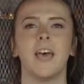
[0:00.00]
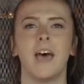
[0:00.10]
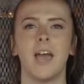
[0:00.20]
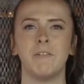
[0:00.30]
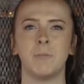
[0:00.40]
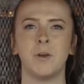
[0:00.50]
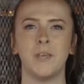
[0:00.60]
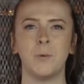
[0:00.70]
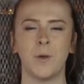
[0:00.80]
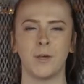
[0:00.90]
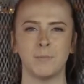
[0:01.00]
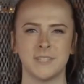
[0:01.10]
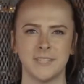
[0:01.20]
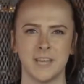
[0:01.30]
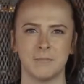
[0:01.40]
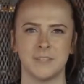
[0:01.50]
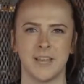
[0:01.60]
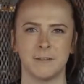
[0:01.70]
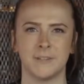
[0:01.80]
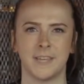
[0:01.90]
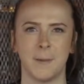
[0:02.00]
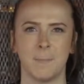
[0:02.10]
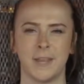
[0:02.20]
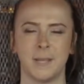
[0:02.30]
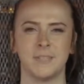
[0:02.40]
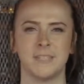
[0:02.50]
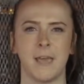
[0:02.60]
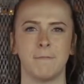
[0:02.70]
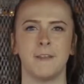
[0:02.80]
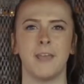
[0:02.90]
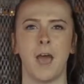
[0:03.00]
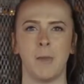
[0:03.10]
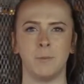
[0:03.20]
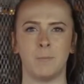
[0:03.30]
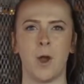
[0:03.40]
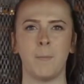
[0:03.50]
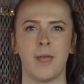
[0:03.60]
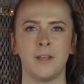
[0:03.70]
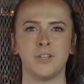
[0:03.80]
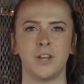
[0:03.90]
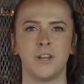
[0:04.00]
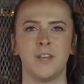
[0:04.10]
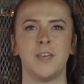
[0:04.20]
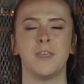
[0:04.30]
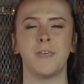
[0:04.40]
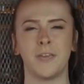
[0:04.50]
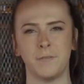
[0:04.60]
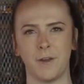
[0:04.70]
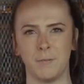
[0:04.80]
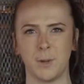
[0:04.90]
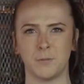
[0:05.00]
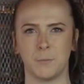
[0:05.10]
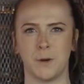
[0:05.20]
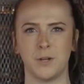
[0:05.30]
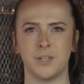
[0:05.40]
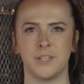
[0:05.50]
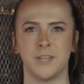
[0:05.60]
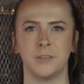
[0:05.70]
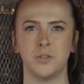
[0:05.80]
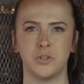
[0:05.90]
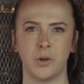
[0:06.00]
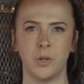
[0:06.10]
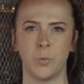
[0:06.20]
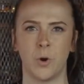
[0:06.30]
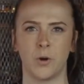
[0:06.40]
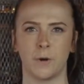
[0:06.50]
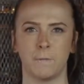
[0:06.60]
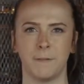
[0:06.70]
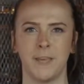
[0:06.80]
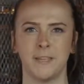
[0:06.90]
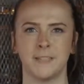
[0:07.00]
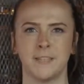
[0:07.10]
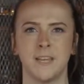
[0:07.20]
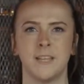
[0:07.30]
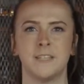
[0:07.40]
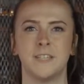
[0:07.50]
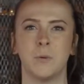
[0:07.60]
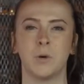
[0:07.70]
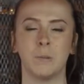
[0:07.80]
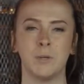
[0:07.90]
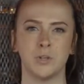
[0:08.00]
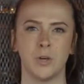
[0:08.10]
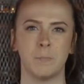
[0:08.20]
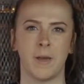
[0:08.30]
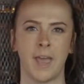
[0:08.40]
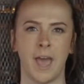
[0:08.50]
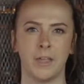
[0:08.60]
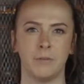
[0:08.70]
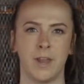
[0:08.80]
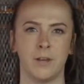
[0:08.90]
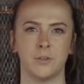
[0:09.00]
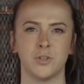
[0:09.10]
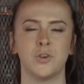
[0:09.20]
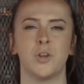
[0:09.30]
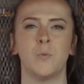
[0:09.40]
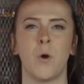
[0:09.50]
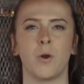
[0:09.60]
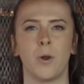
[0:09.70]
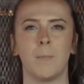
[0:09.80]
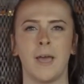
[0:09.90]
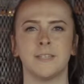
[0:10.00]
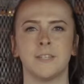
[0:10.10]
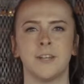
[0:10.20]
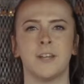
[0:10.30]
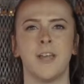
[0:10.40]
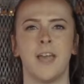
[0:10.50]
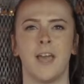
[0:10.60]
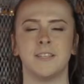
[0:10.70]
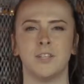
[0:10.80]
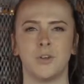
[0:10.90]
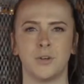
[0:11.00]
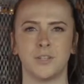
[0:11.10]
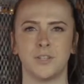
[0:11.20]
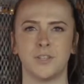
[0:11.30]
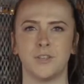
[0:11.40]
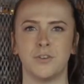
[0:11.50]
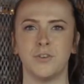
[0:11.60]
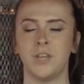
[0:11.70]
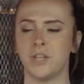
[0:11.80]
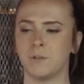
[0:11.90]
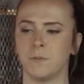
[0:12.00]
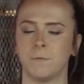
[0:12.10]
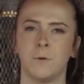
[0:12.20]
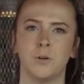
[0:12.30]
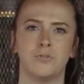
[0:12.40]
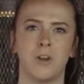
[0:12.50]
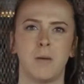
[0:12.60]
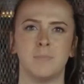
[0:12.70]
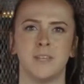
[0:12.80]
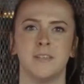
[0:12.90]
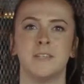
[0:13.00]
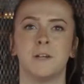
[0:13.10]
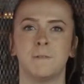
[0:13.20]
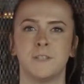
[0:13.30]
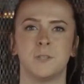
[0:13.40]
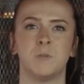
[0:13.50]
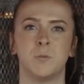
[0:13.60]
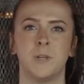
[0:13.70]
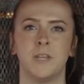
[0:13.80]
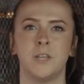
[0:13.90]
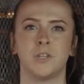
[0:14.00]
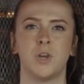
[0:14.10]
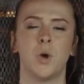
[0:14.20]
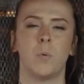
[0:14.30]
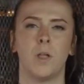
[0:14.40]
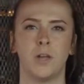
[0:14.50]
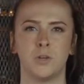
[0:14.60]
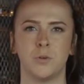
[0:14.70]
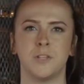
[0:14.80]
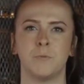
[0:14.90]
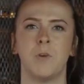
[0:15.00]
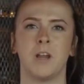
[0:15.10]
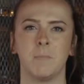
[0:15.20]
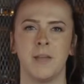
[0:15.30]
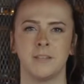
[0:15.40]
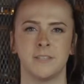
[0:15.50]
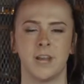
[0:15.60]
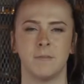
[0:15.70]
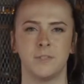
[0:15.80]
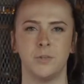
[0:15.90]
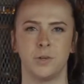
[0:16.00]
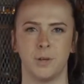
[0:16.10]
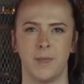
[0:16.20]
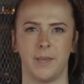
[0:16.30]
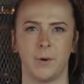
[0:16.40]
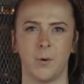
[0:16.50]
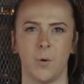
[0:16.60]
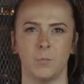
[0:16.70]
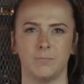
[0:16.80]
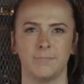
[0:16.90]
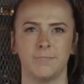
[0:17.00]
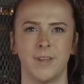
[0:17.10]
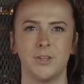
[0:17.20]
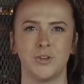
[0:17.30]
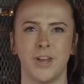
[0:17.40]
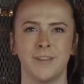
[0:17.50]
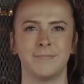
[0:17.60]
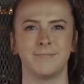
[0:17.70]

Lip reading: Hi everybody, welcome to the Devil's Advocate. My name's Stephanie, I'm the bar manager. Thank you very much for purchasing the Johnnie Walker Flight. Today we're going to be joined by Ali Reynolds, Johnnie Walker Ambassador, as he talks us through each of the 4 drams and the differences between each, while I show you some recommended serves that you can make at home. Enjoy!